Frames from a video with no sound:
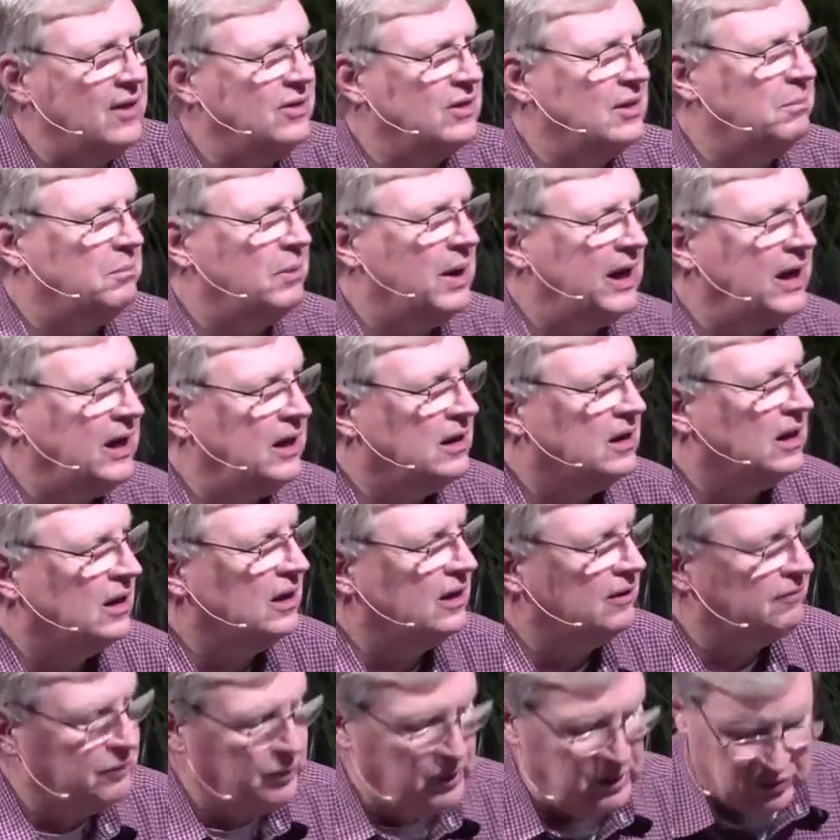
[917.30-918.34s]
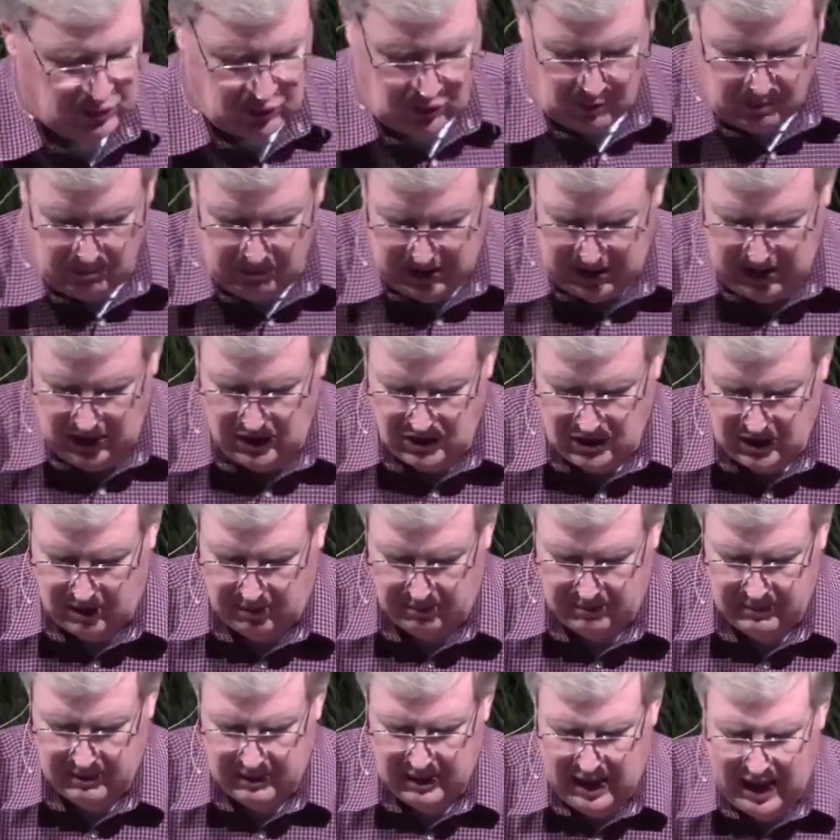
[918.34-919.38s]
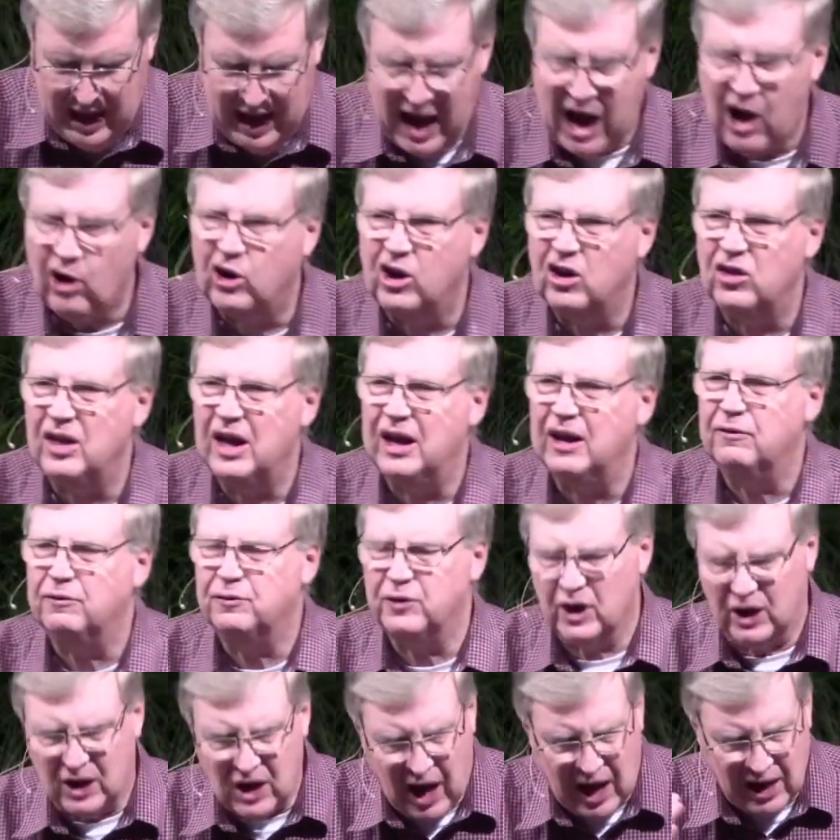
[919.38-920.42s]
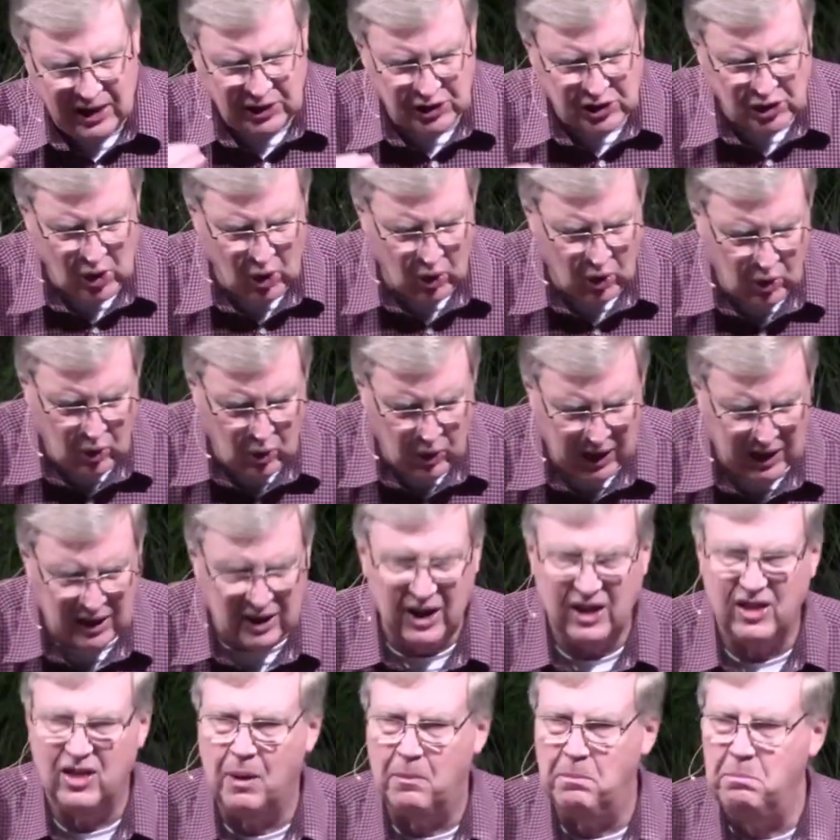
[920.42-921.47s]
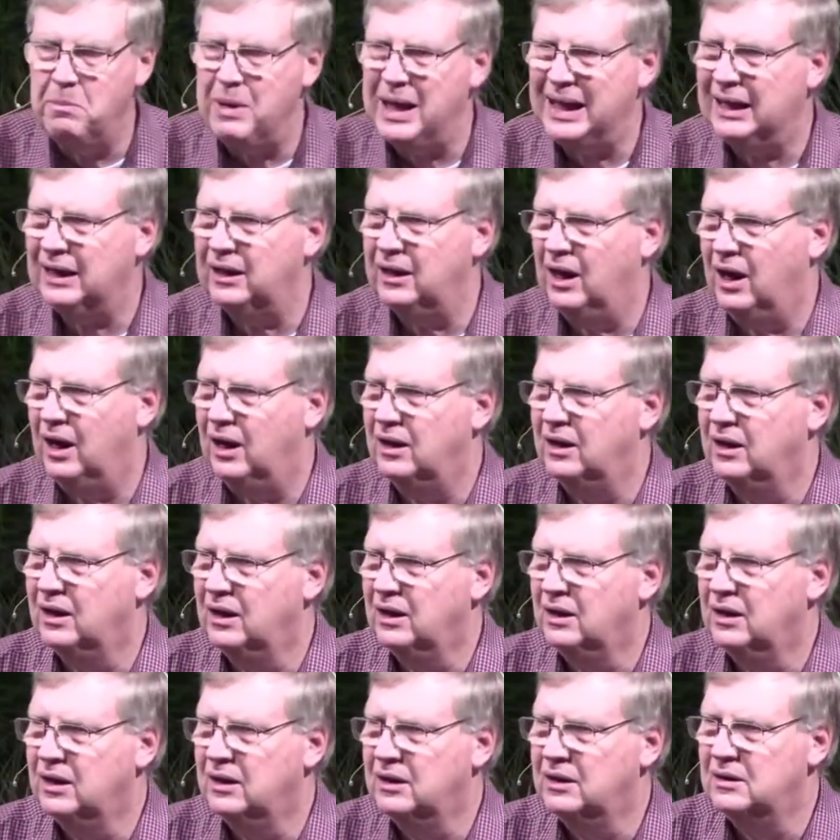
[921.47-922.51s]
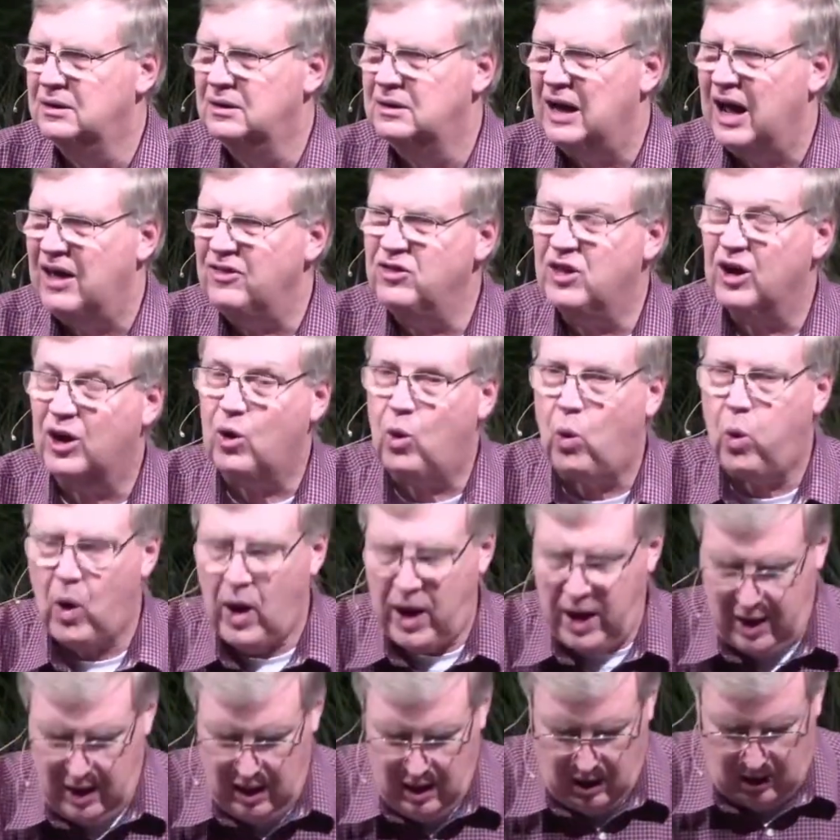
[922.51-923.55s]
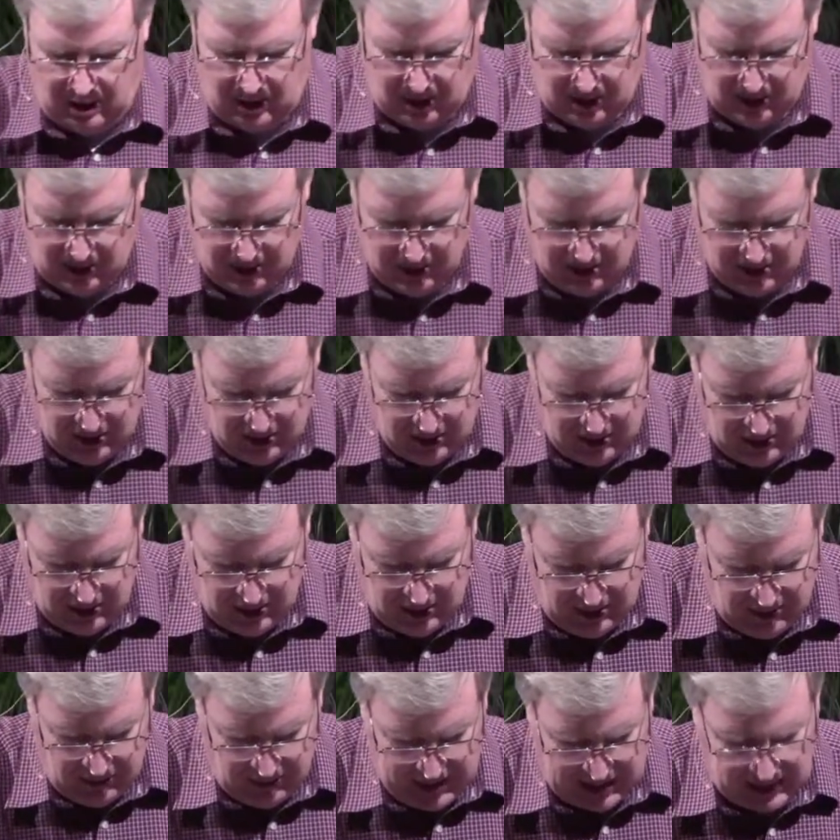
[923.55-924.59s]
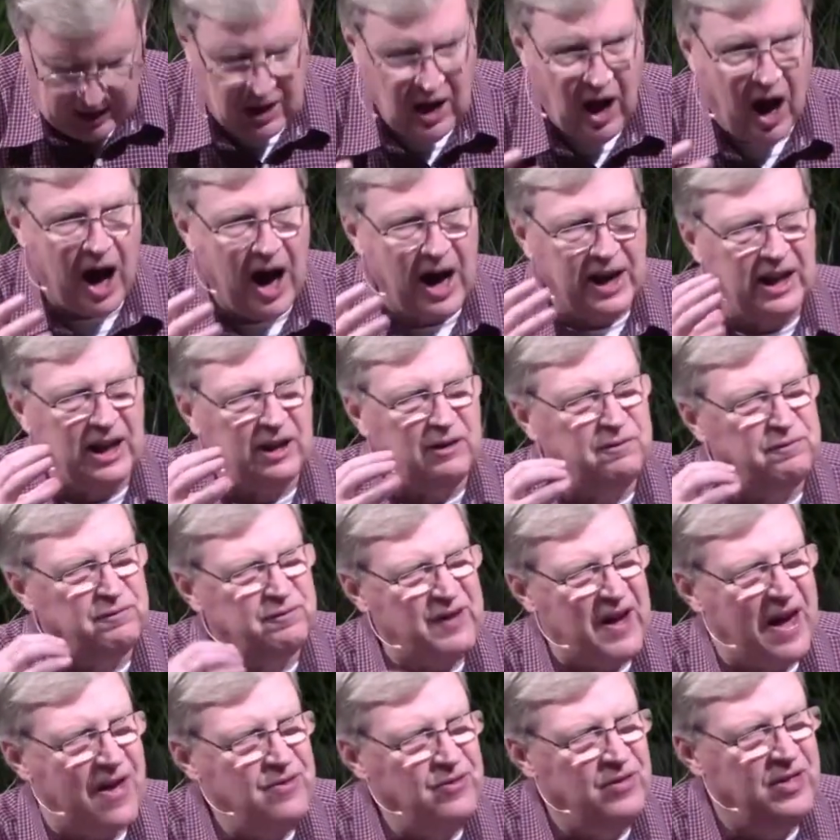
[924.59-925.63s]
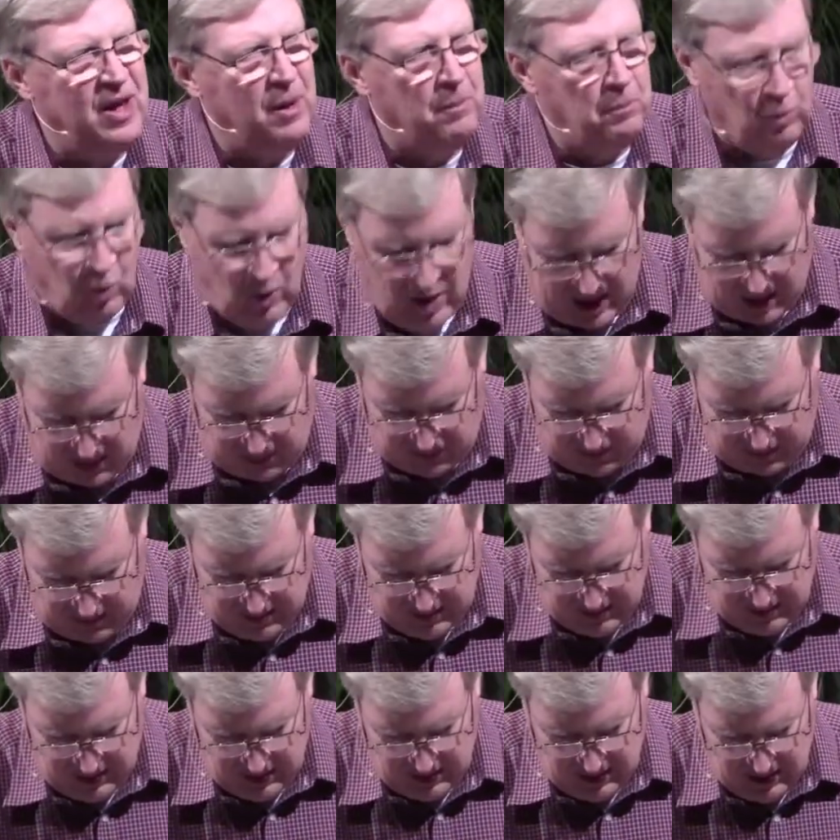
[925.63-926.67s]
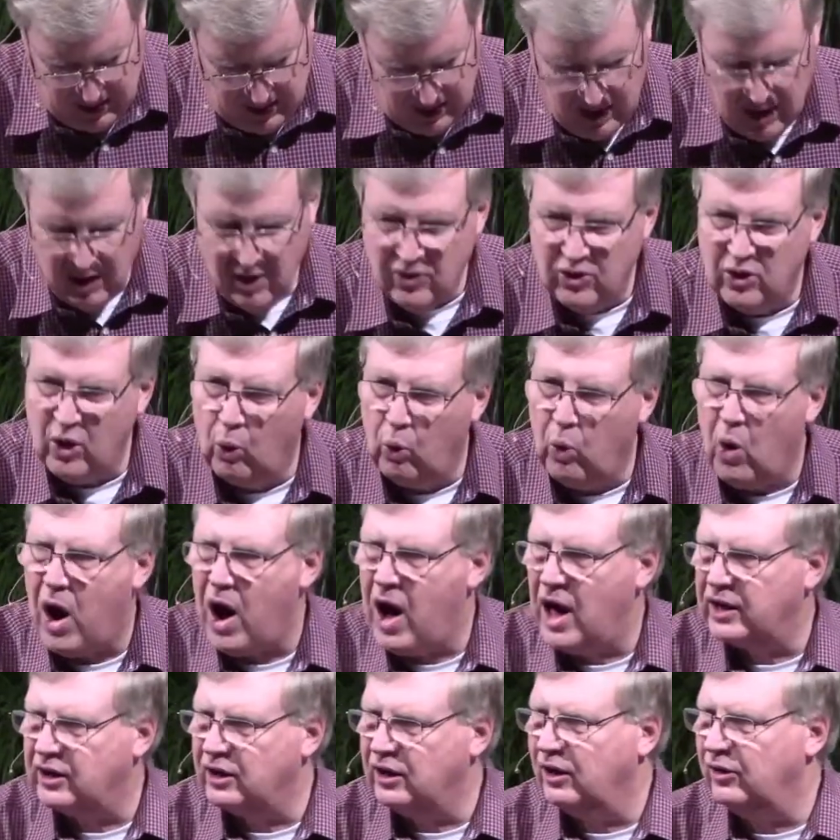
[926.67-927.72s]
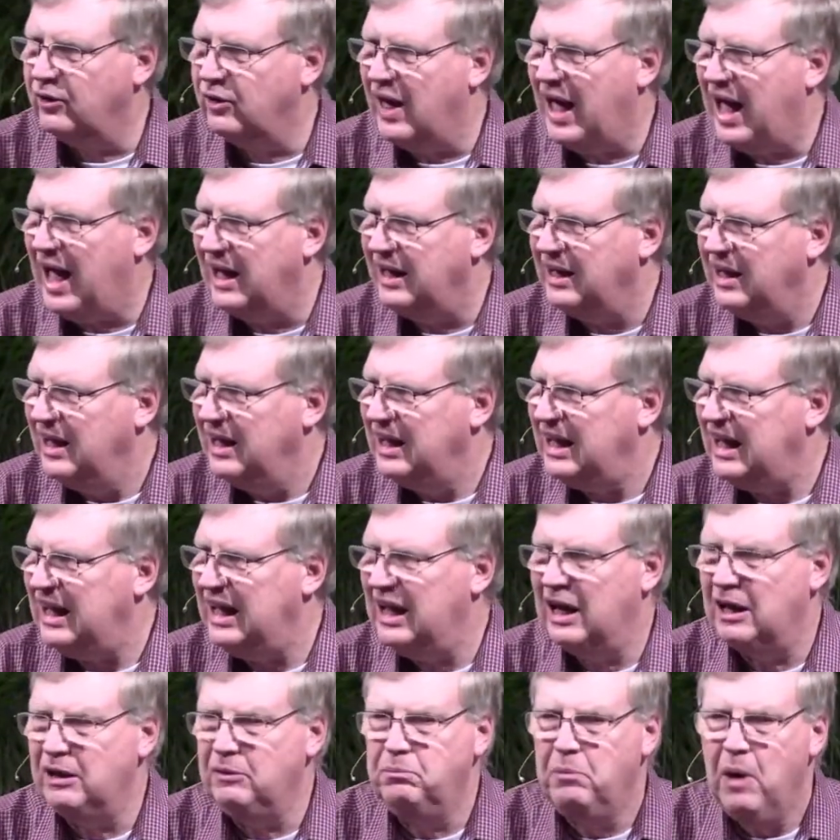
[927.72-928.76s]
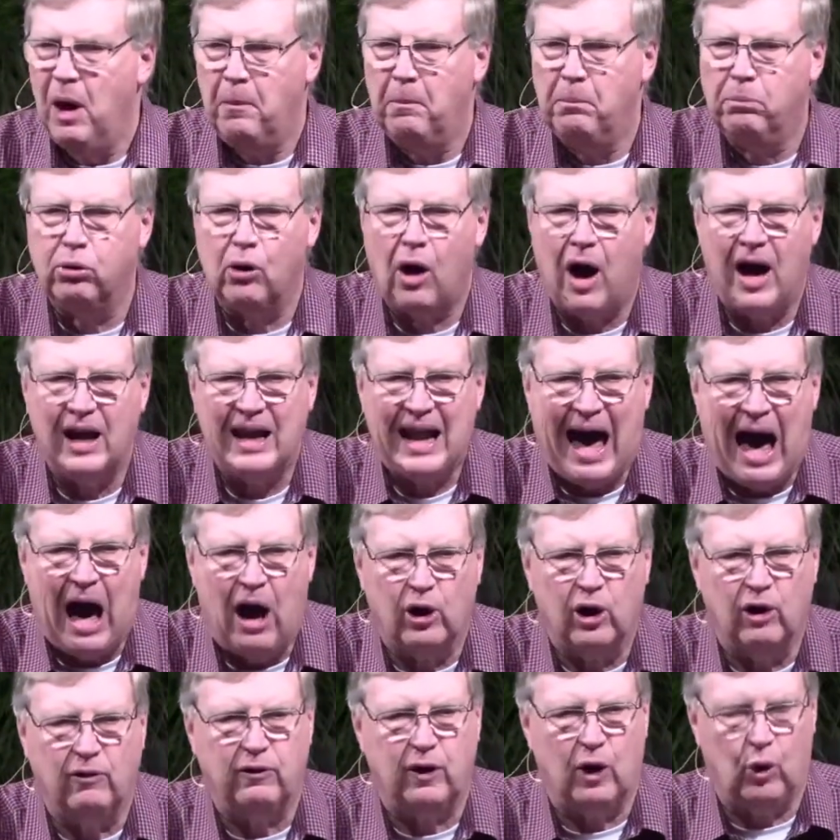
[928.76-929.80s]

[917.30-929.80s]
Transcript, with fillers: the mighty deliverance from Egypt? How could they have forgotten so quickly the manna and the quail that God had fed them with? the water that he had brought out of a